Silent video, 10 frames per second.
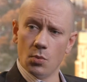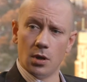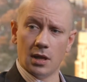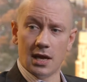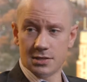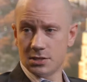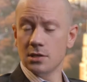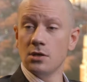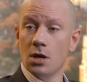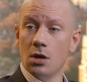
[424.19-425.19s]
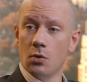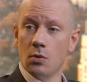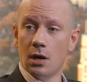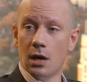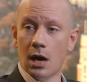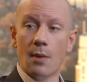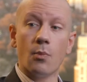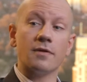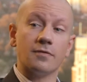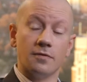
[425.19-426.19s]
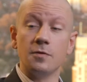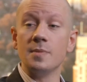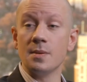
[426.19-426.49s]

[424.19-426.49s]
Well, as CEO, I'm one of the few